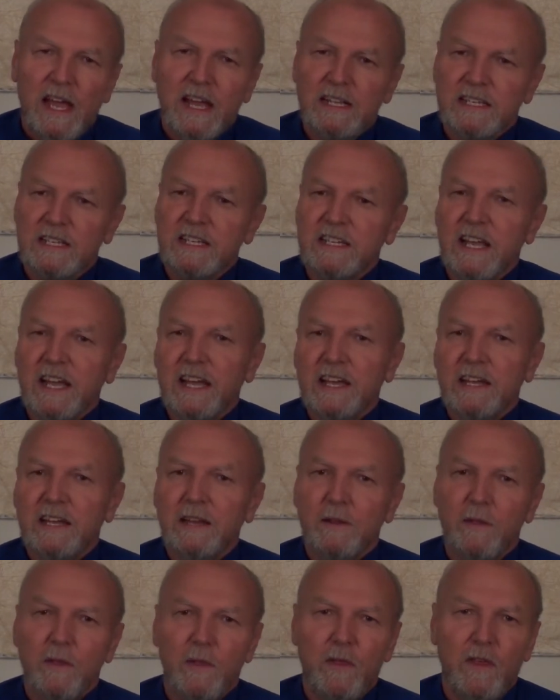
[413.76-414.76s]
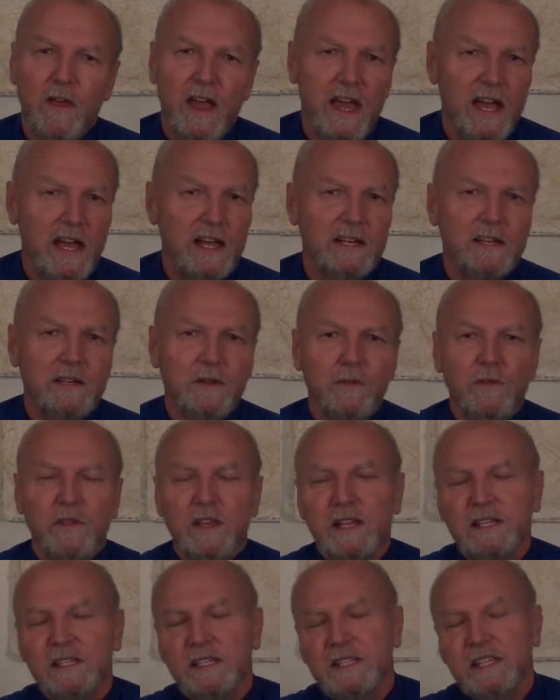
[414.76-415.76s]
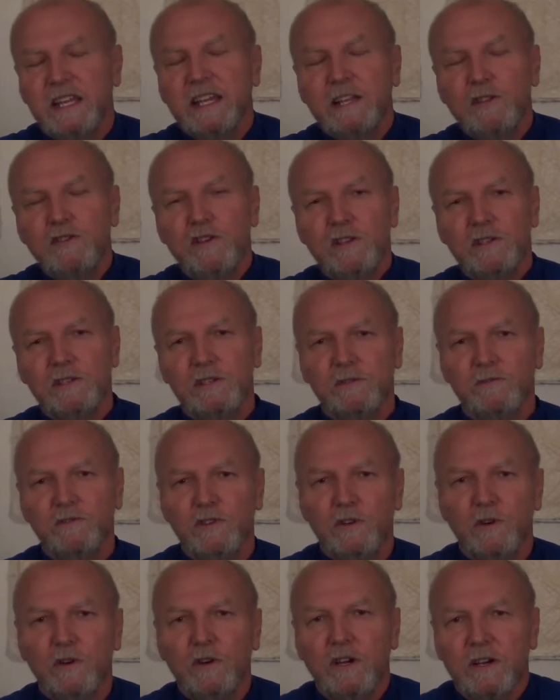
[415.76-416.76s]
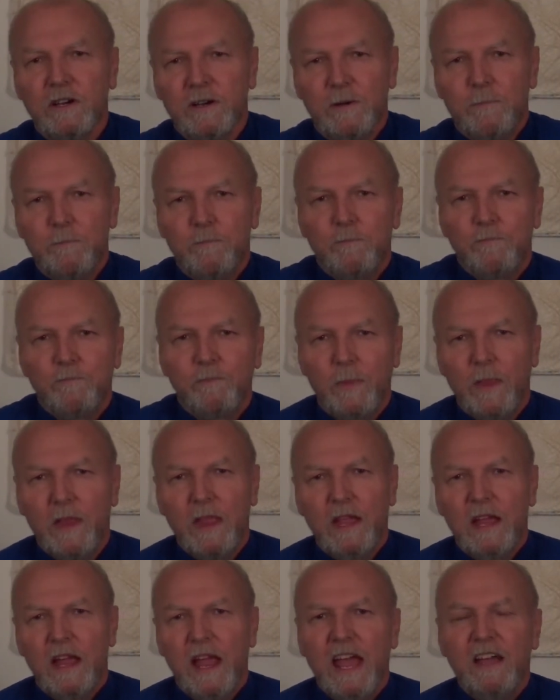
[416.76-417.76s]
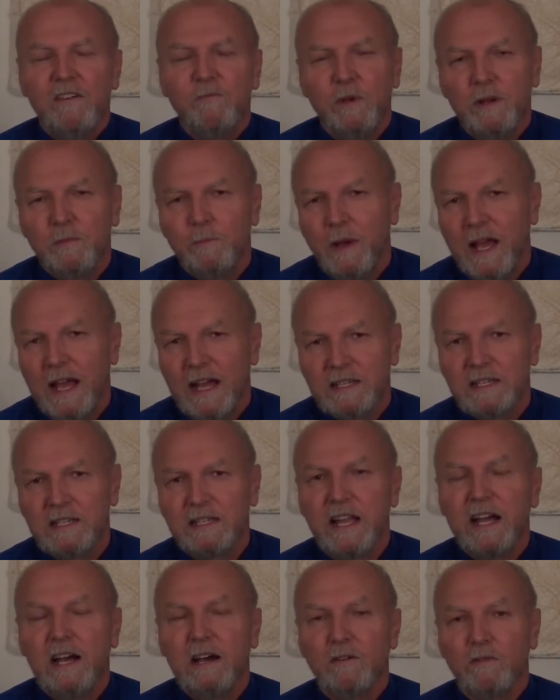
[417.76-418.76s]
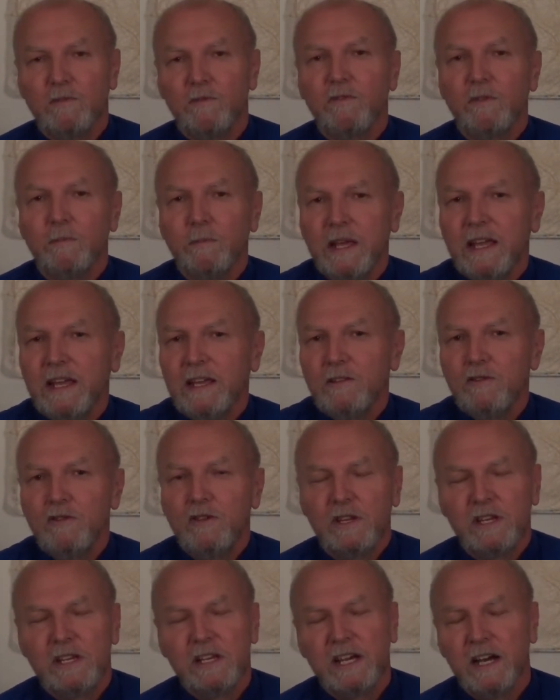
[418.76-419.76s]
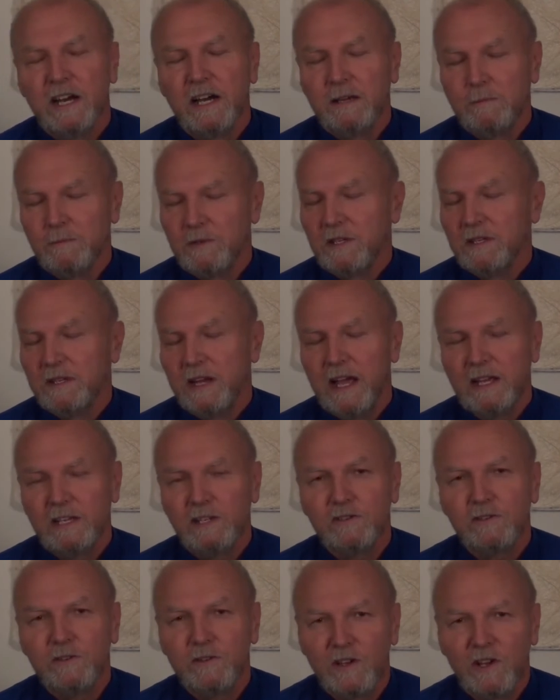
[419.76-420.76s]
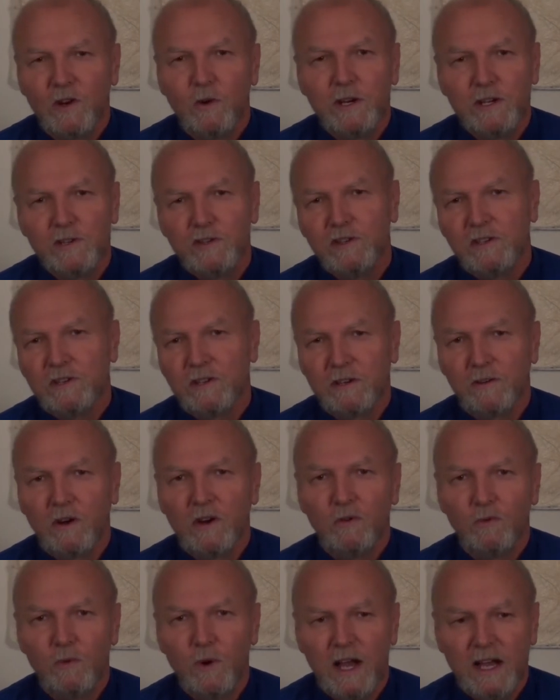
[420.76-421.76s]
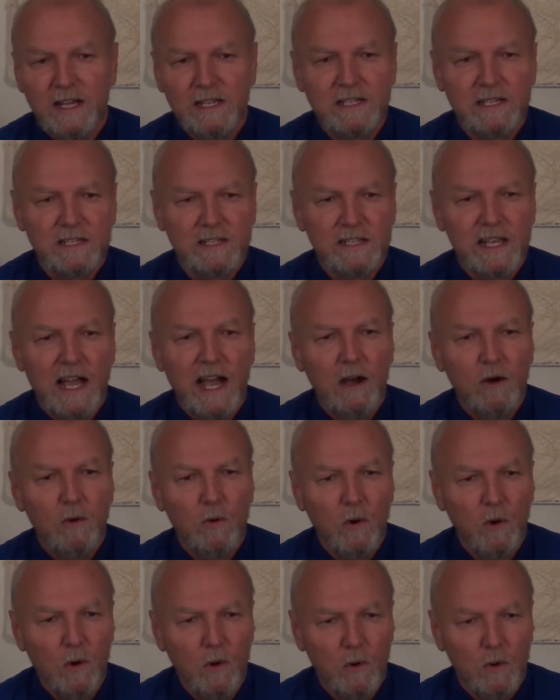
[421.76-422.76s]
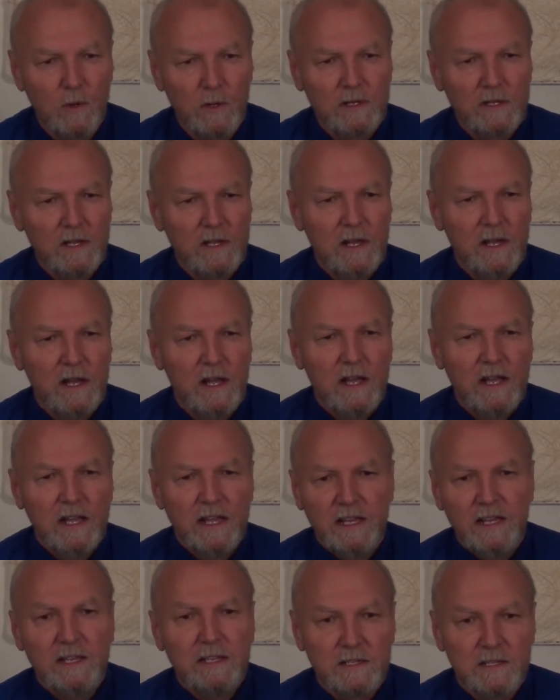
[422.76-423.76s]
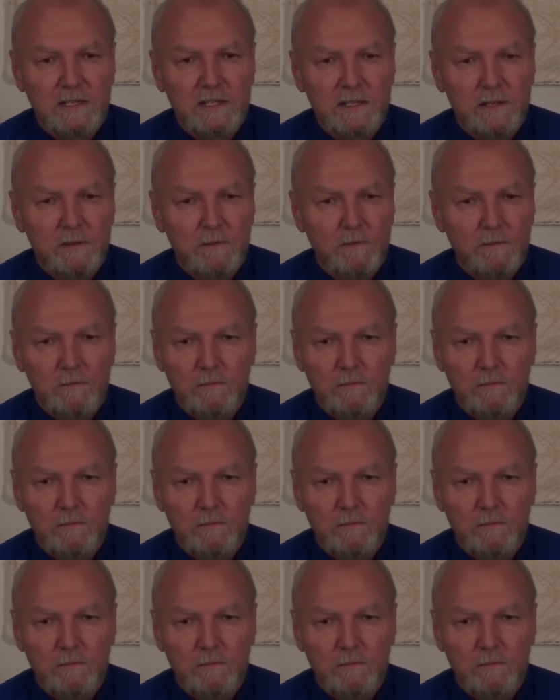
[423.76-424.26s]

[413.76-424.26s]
It's said that these teachings of yoga have been passed down from ancient times. And naturally the question arises, how old is